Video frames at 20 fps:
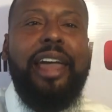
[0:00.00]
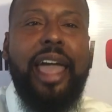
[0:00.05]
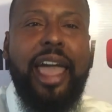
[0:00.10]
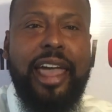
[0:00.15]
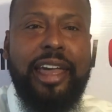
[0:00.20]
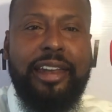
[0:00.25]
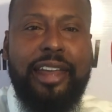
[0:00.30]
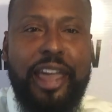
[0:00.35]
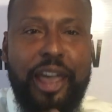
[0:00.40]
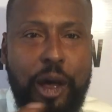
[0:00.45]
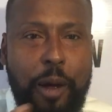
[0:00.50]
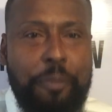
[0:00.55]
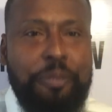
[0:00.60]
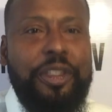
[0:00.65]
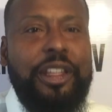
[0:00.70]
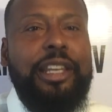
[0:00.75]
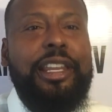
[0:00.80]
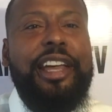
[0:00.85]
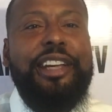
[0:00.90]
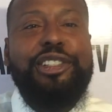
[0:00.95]
and
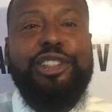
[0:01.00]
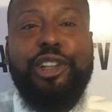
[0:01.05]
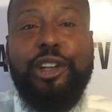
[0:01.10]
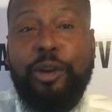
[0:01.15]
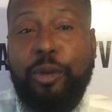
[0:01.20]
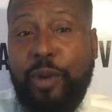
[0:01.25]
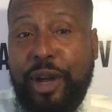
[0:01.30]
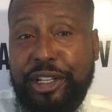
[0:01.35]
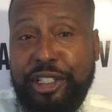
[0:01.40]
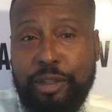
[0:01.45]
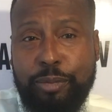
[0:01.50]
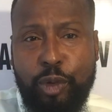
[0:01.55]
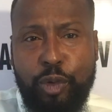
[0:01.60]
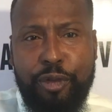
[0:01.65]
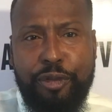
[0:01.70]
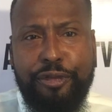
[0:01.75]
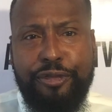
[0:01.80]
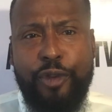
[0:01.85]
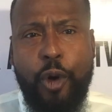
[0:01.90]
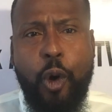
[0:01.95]
help the next generation
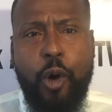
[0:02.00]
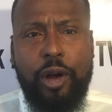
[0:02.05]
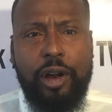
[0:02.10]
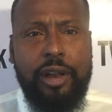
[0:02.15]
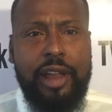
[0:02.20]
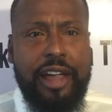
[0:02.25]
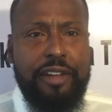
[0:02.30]
moving forward.